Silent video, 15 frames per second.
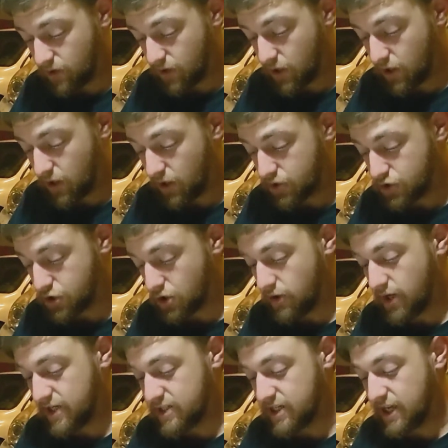I'll show
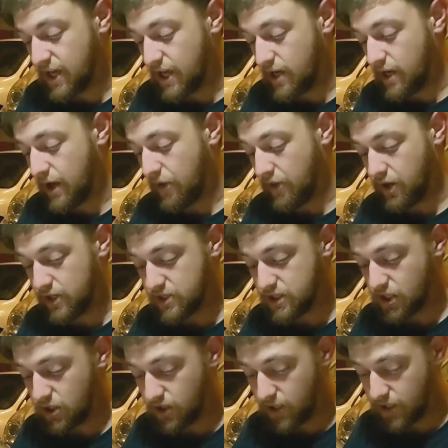you guys again now that it's
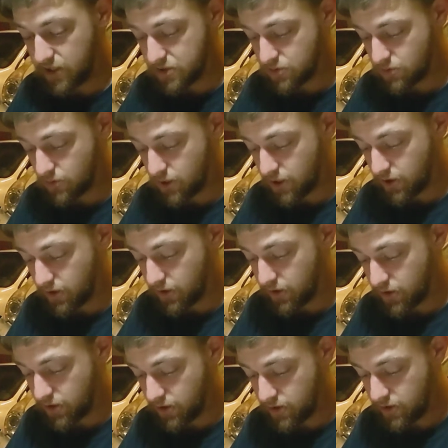clean as well
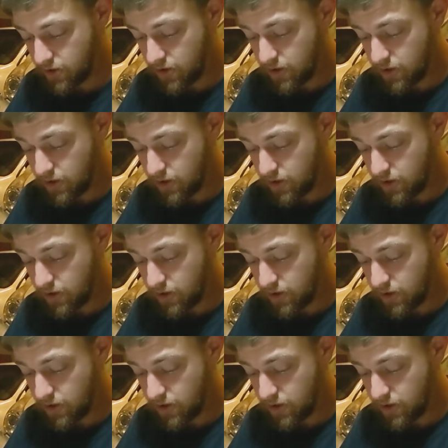though.